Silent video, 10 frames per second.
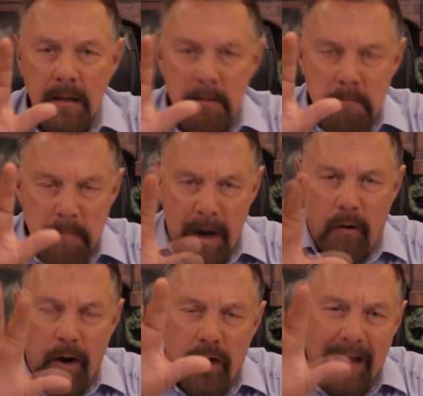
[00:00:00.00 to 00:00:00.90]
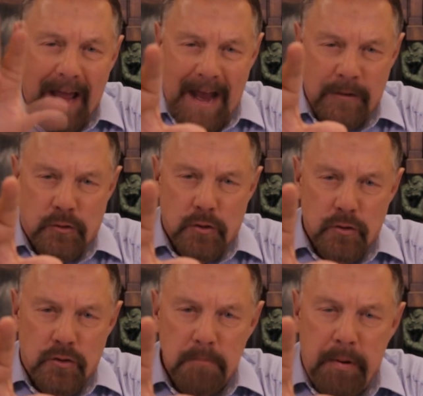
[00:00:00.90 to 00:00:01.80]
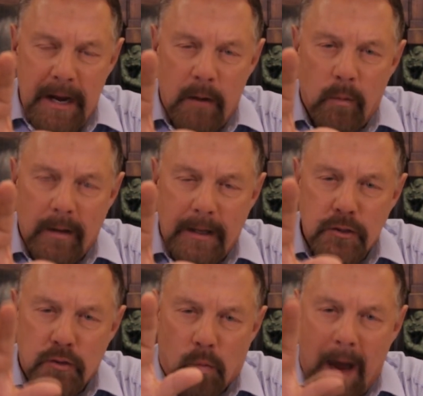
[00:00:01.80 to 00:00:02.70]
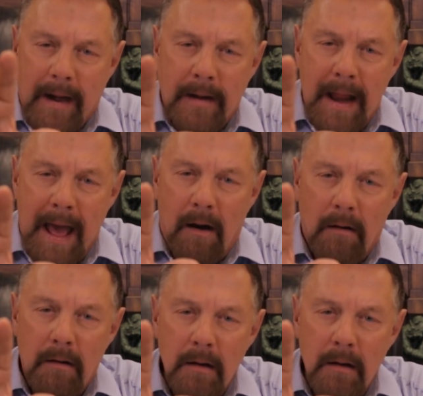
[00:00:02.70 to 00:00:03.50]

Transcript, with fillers: miracle answers being released right now.